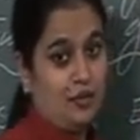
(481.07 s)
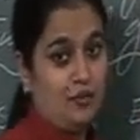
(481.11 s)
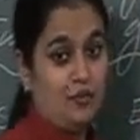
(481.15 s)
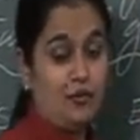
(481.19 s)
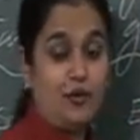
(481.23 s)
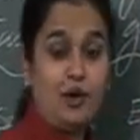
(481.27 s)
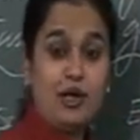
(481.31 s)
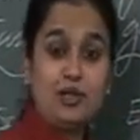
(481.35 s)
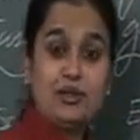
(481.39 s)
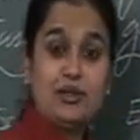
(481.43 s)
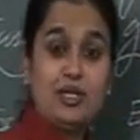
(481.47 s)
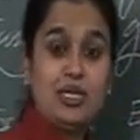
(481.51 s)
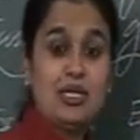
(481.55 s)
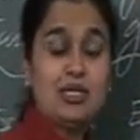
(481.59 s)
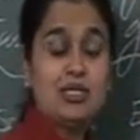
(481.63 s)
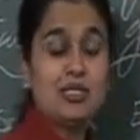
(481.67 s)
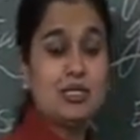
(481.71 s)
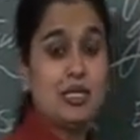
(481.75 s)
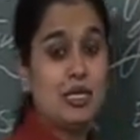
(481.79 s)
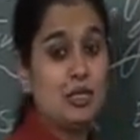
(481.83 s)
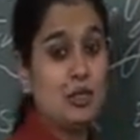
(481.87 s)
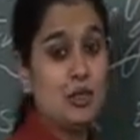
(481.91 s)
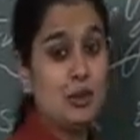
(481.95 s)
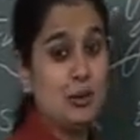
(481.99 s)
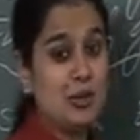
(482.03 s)
For this,
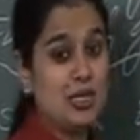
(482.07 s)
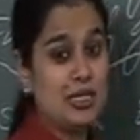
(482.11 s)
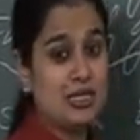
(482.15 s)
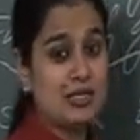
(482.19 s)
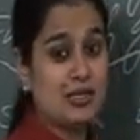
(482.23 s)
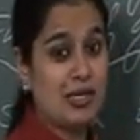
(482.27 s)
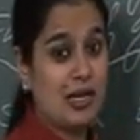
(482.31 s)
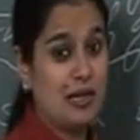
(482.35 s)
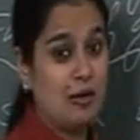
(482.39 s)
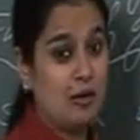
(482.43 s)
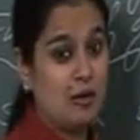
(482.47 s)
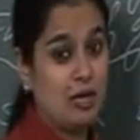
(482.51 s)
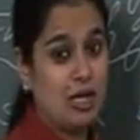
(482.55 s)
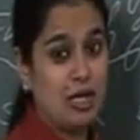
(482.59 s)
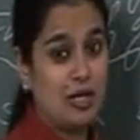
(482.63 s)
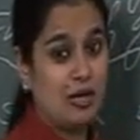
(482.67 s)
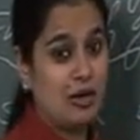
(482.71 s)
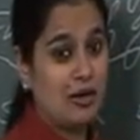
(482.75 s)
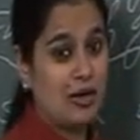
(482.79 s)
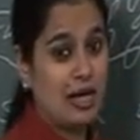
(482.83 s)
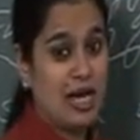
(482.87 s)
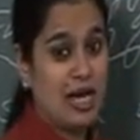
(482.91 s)
the unicellular